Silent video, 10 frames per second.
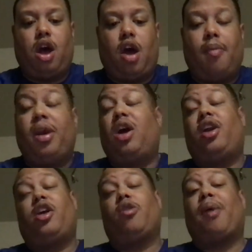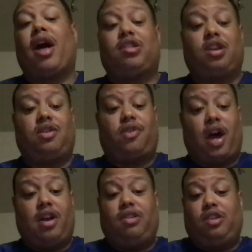And another positive,
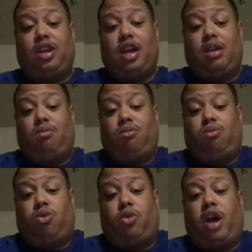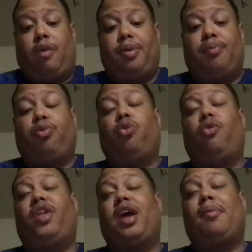honestly, it will help
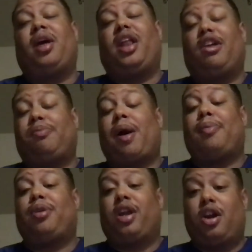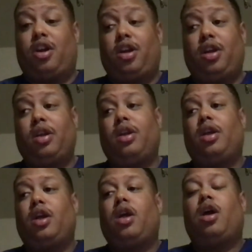improve the MLS popularity,
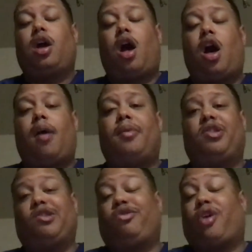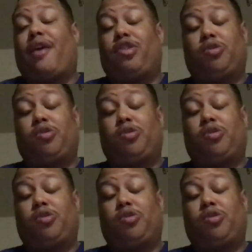and just drive the